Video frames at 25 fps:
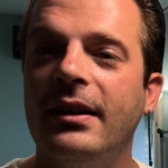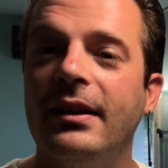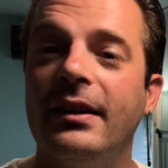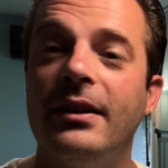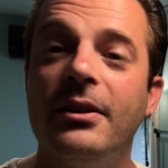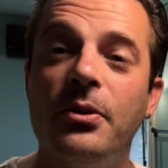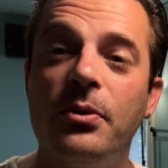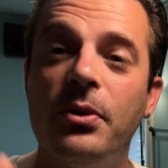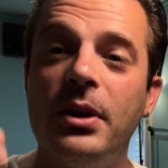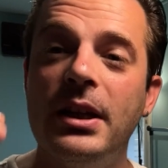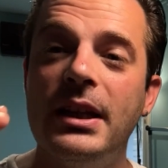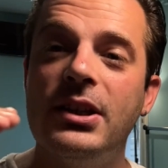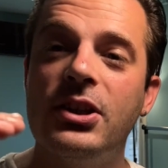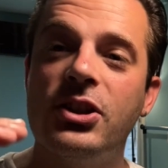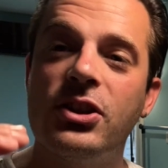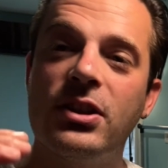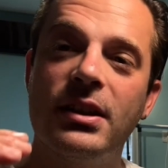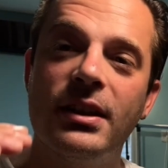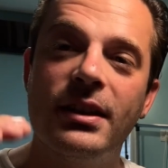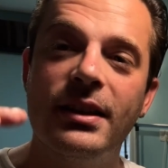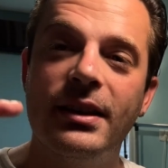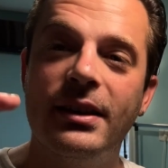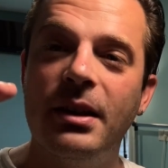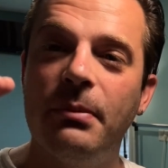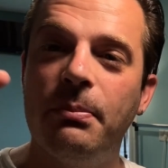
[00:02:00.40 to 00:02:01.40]

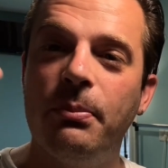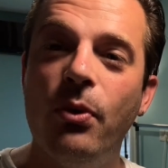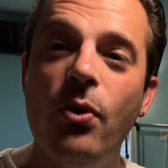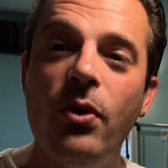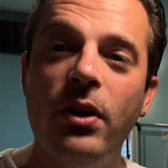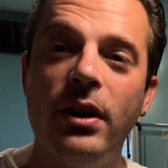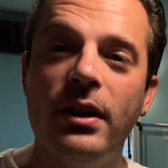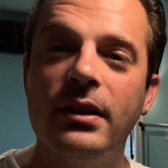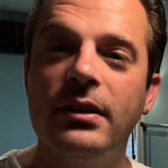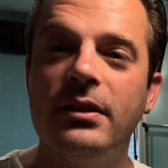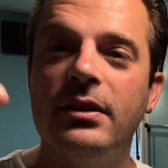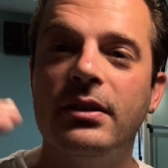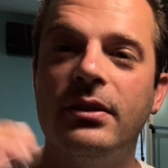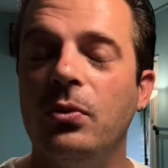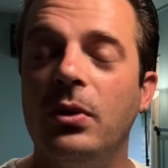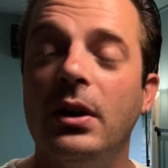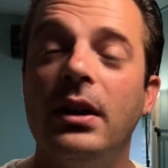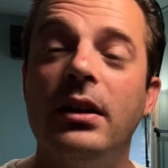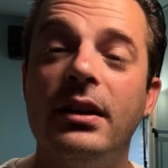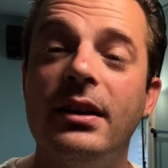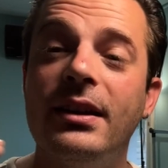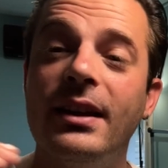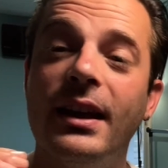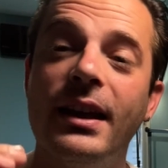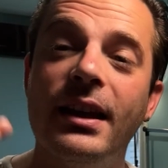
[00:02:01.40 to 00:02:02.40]
reached the point where
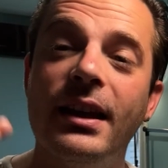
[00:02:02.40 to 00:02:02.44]
they